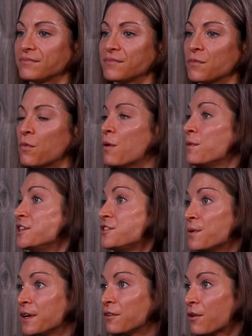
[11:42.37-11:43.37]
what we
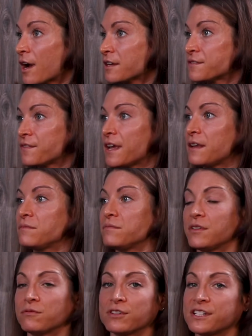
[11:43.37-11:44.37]
do in
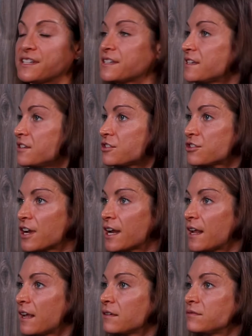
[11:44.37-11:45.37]
CrossFit. Resistance
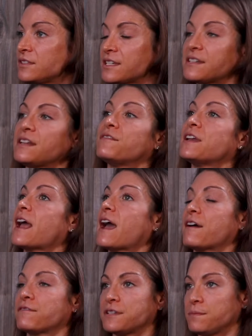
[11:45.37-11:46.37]
training doesn't even
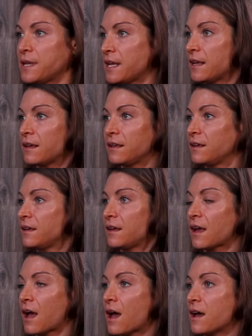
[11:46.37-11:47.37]
have to be
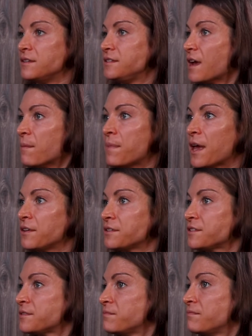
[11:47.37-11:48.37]

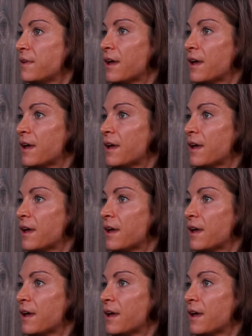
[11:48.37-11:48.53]
dumbbells